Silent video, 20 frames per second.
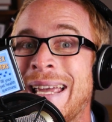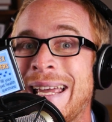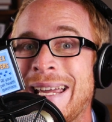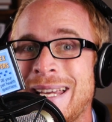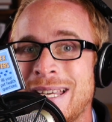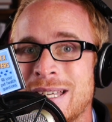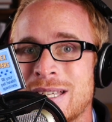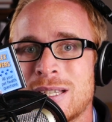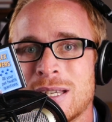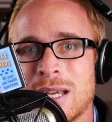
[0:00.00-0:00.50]

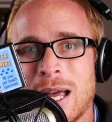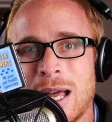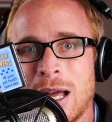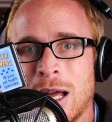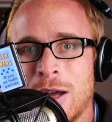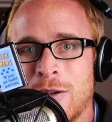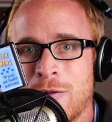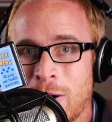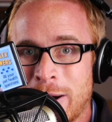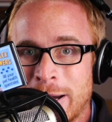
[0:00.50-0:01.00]
is
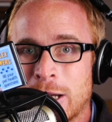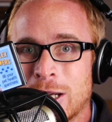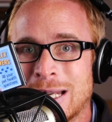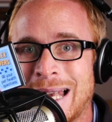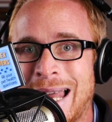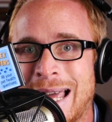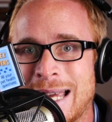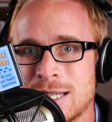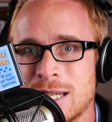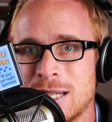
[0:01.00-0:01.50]
a very good
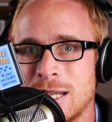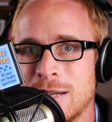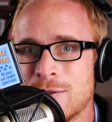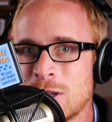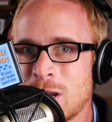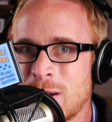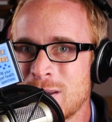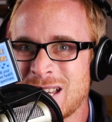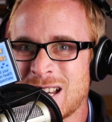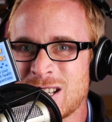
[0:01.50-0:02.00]
laxative.
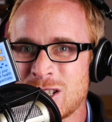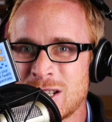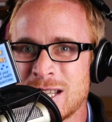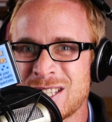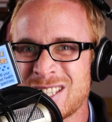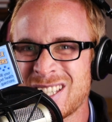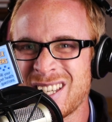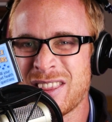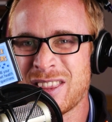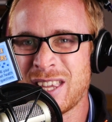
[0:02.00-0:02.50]
So it's actually a
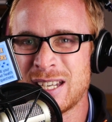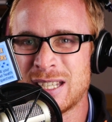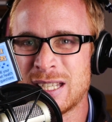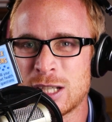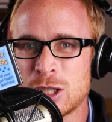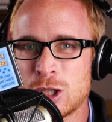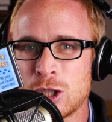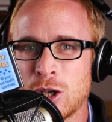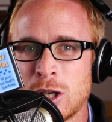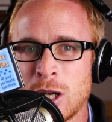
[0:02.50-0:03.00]

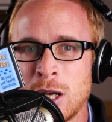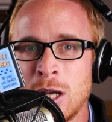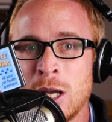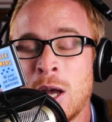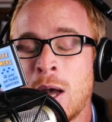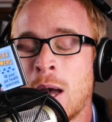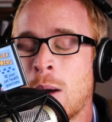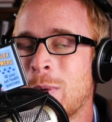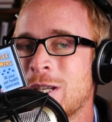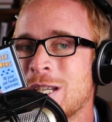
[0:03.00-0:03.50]
synthetic sugar
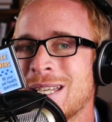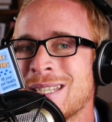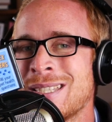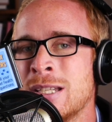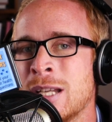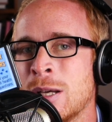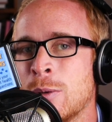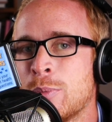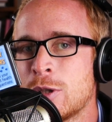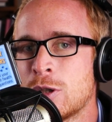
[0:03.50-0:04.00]
which
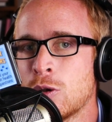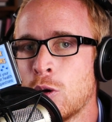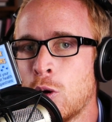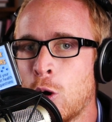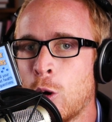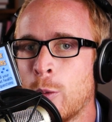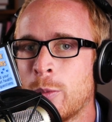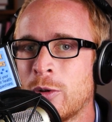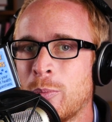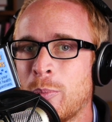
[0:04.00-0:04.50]
isn't
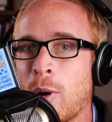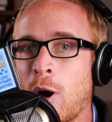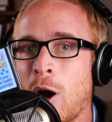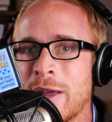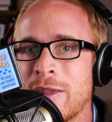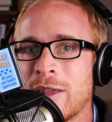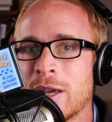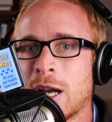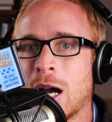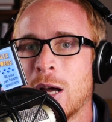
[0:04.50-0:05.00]
absorbed
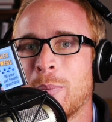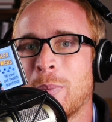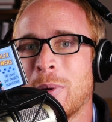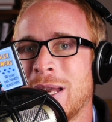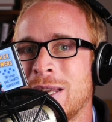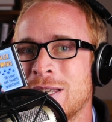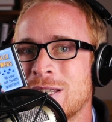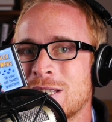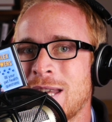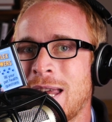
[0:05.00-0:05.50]
by the gut, but
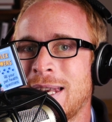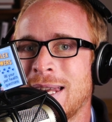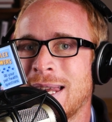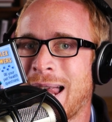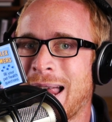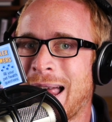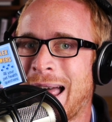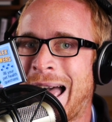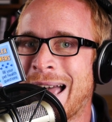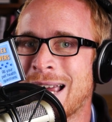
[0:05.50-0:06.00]
instead it
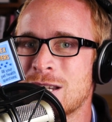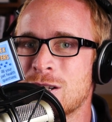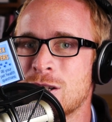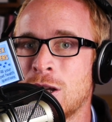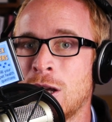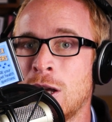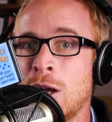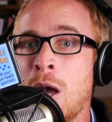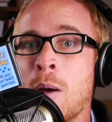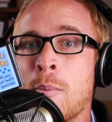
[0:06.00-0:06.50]
acts
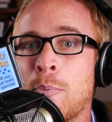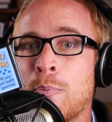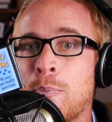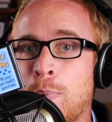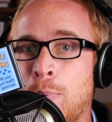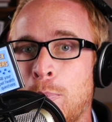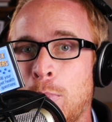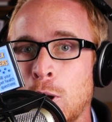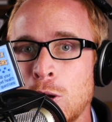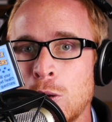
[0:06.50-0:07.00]
to
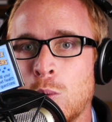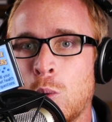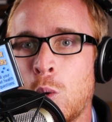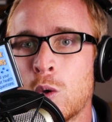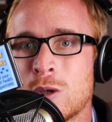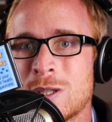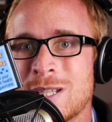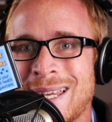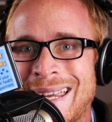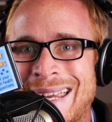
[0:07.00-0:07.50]
pull
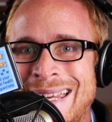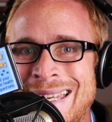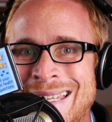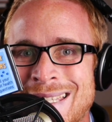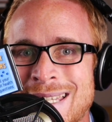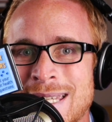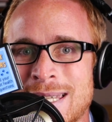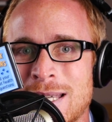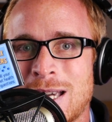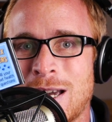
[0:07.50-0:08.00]
water
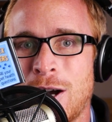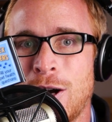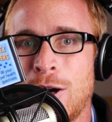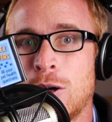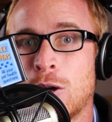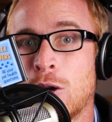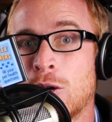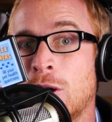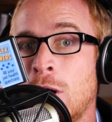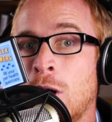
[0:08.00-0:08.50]
into the
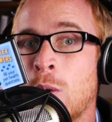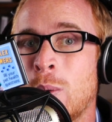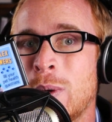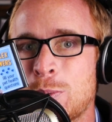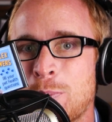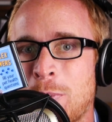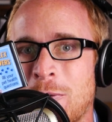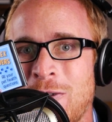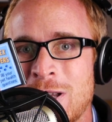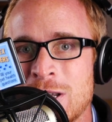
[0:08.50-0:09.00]
colon,
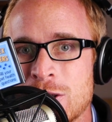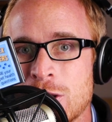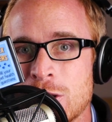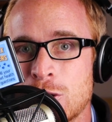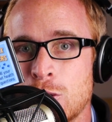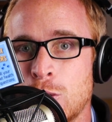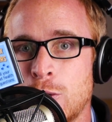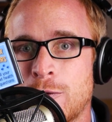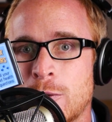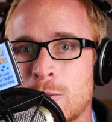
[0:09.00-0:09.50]
which prevents the
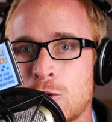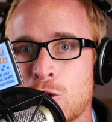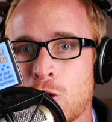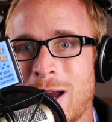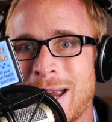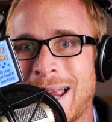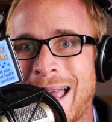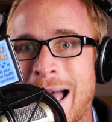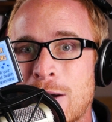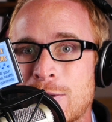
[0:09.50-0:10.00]
stool from
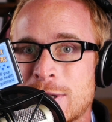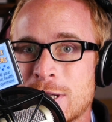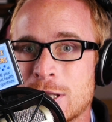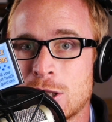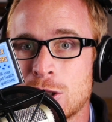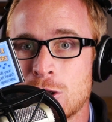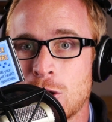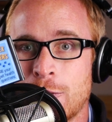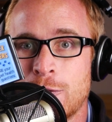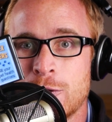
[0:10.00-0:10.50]
drying out. It
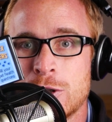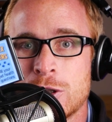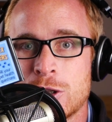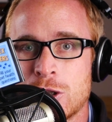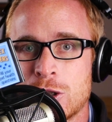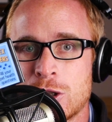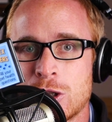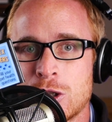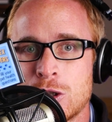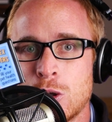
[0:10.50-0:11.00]
softens
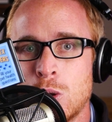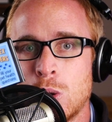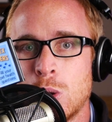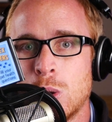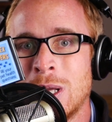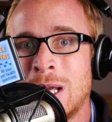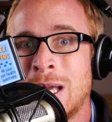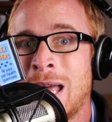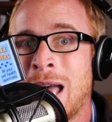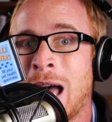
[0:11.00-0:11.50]
the stool,